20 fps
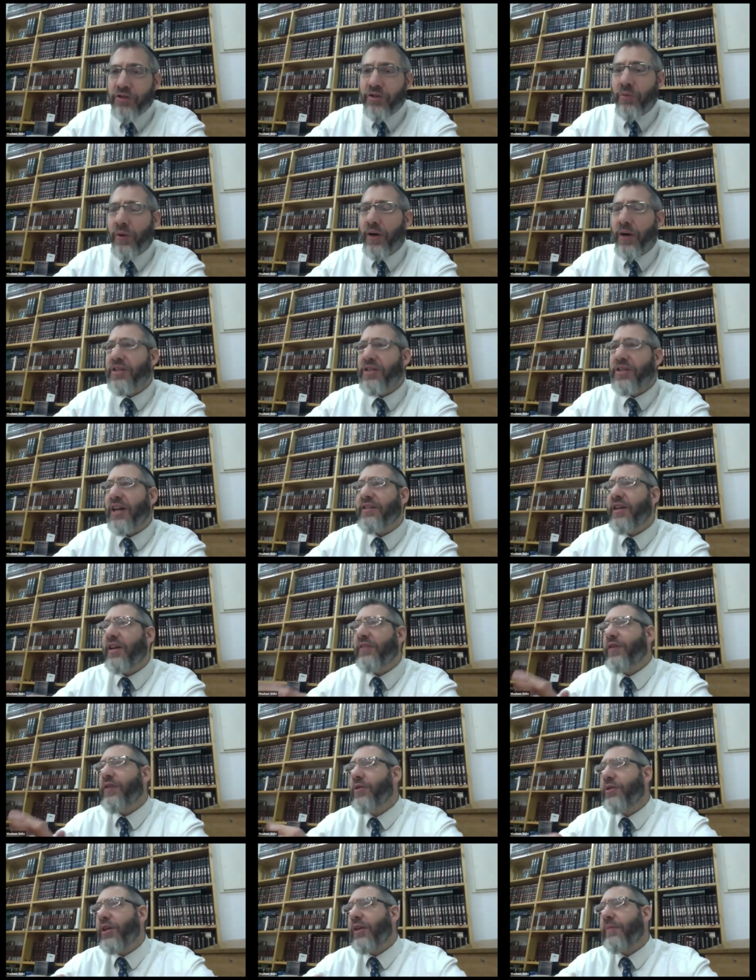So where does the idea
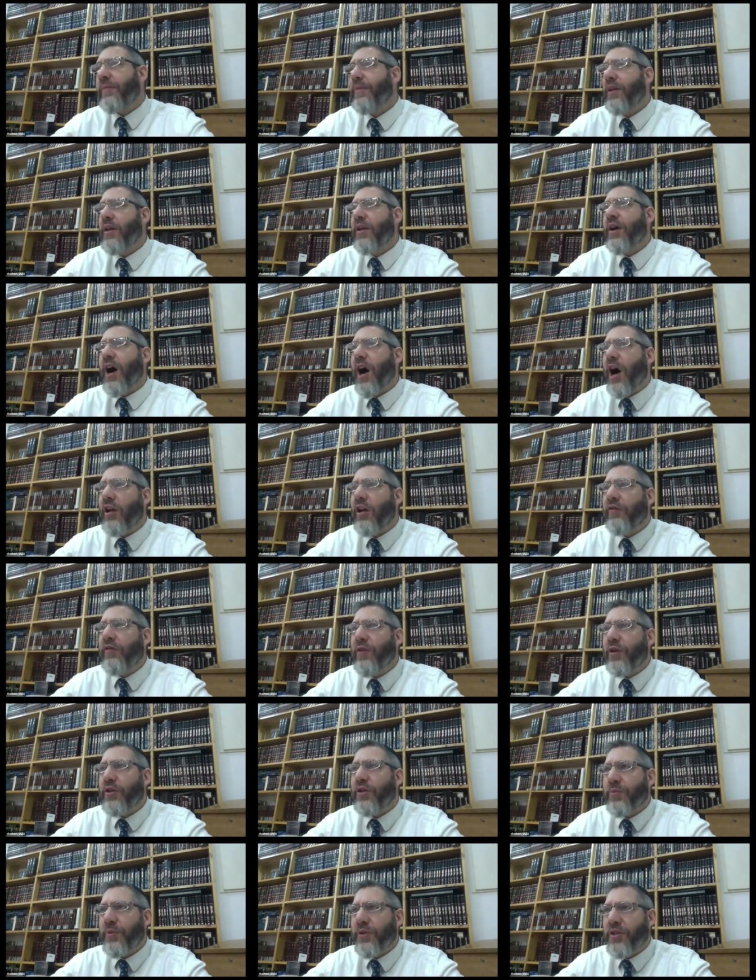of using olive
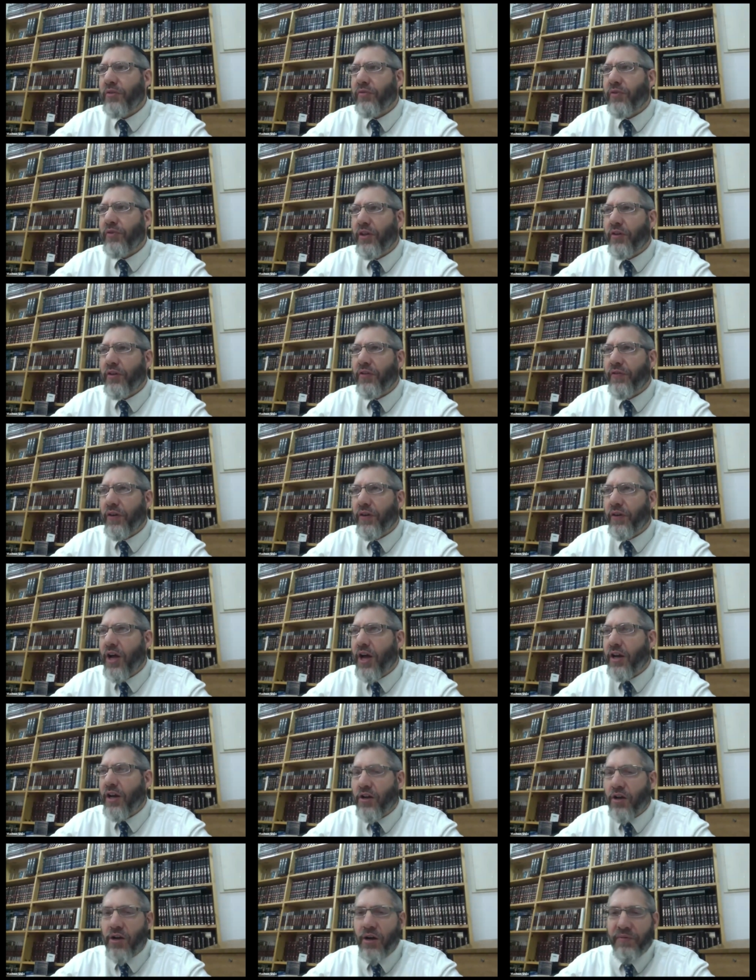oil specifically for
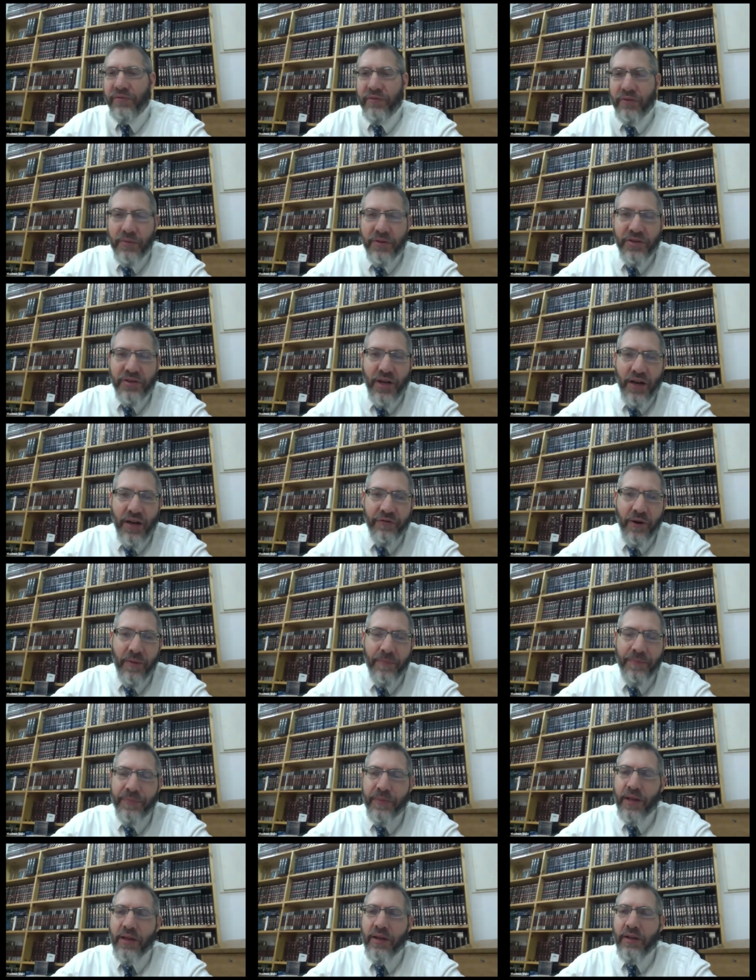Hanukkah come from? Aside
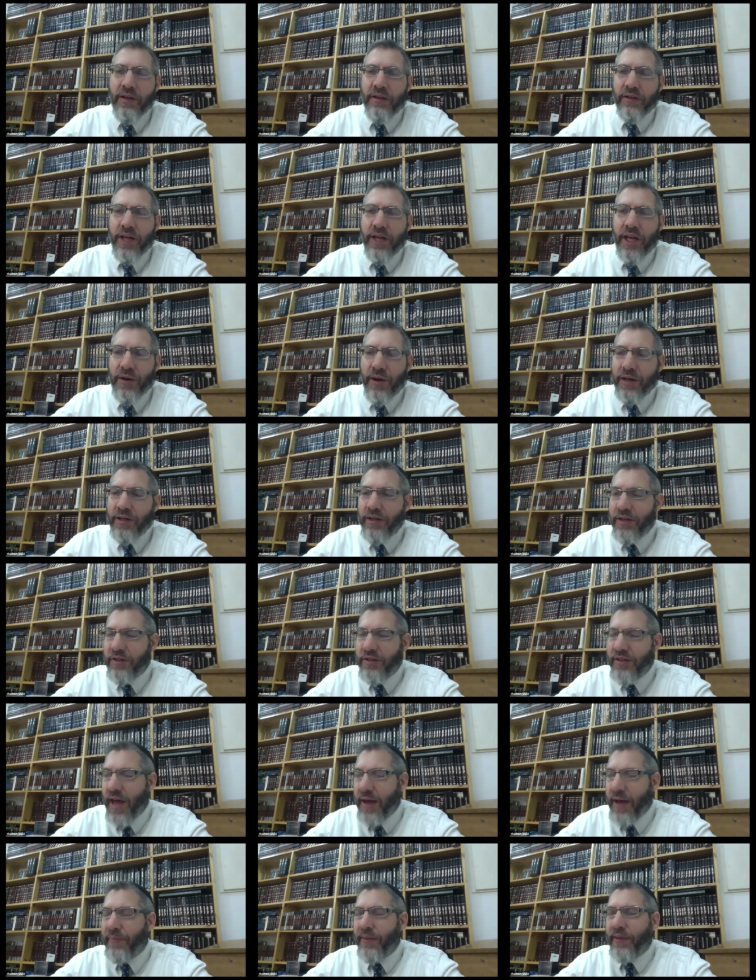from later
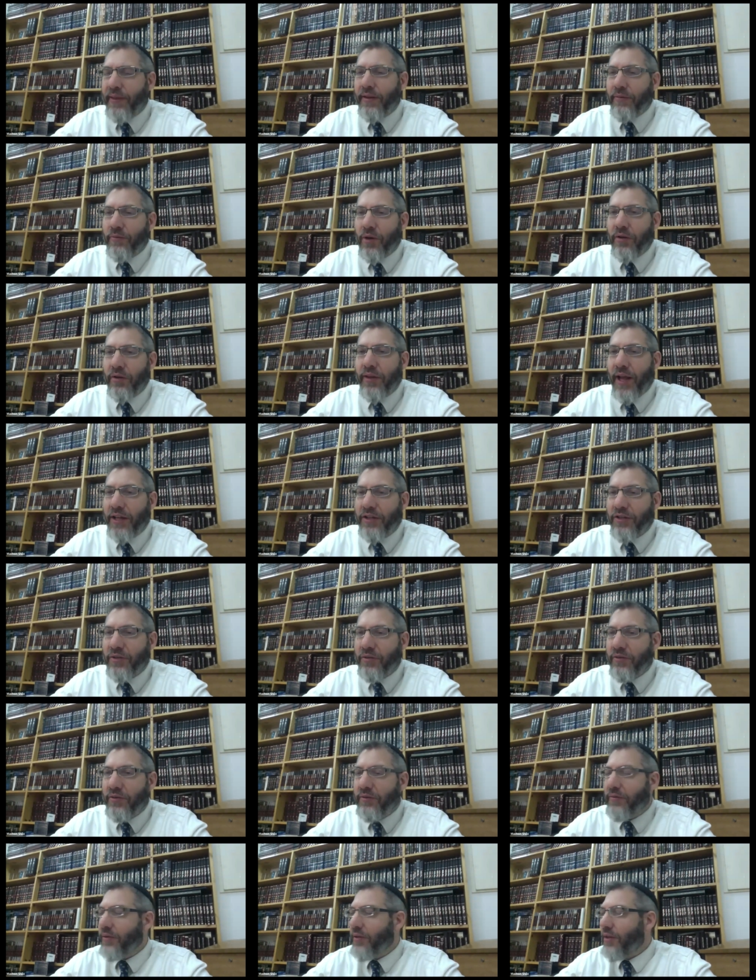ideas that, well, that's
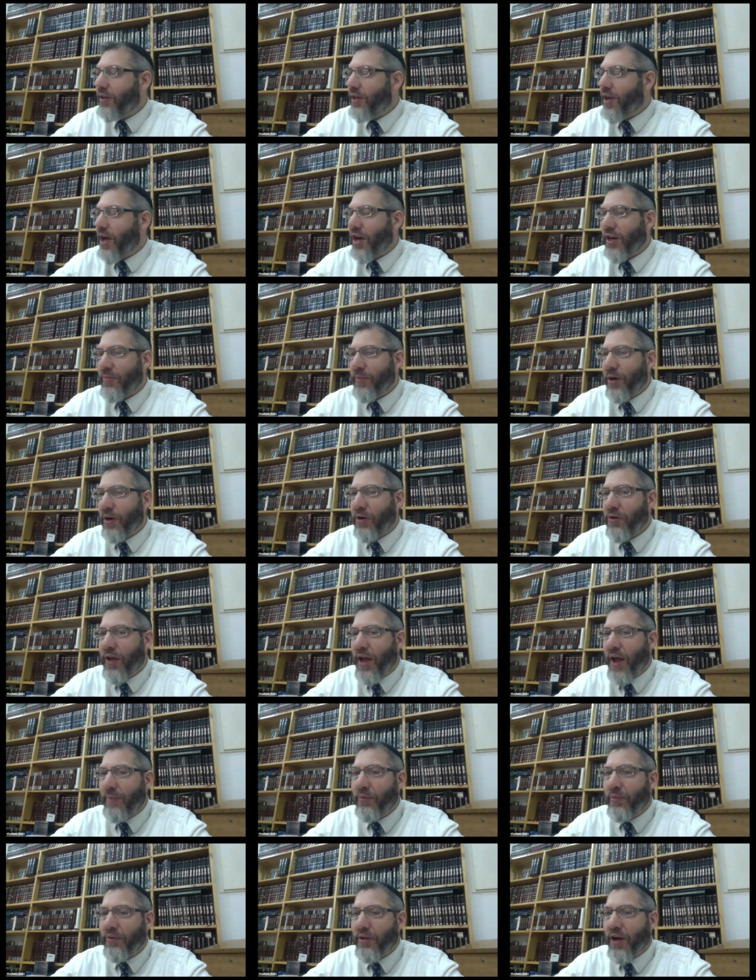the Hanukkah miracle
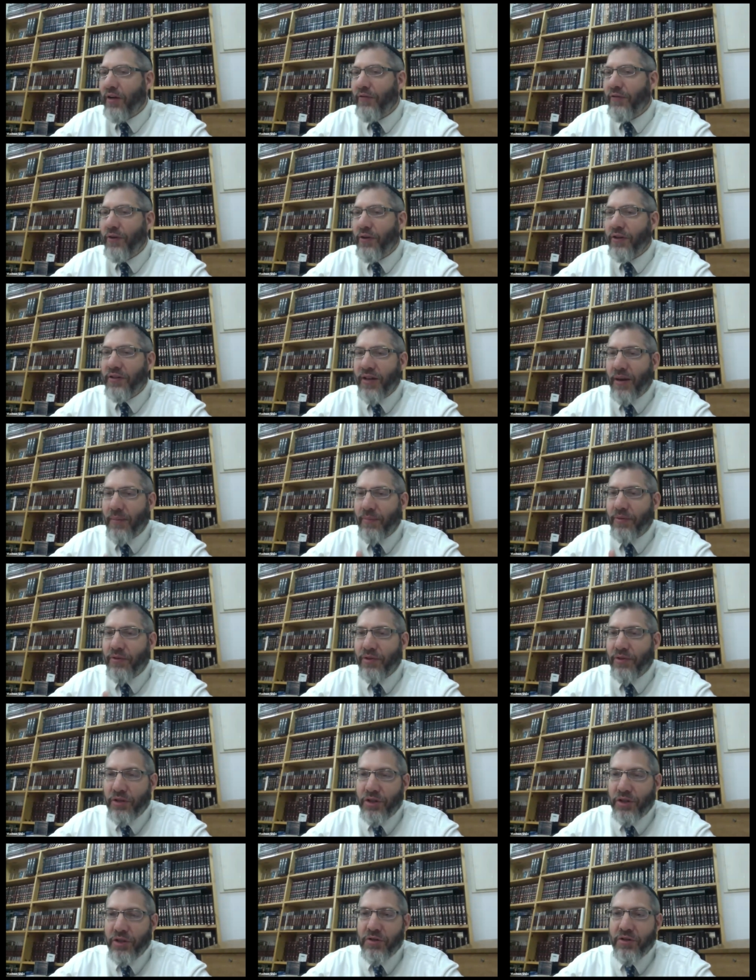happened with olive oil in the temple,
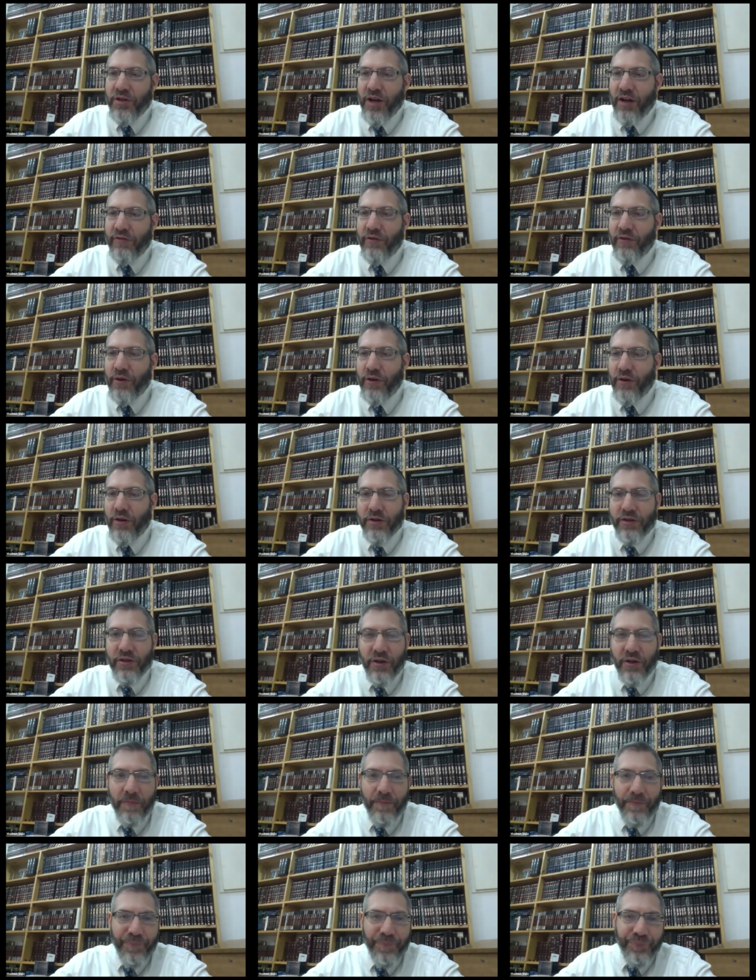so you should use olive oil
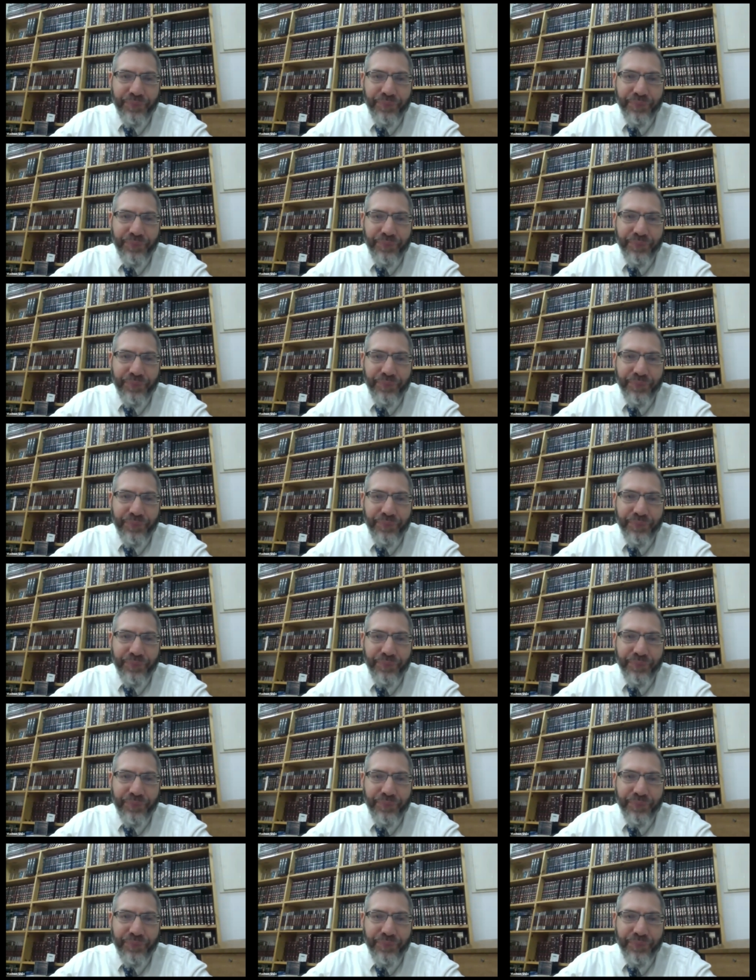also.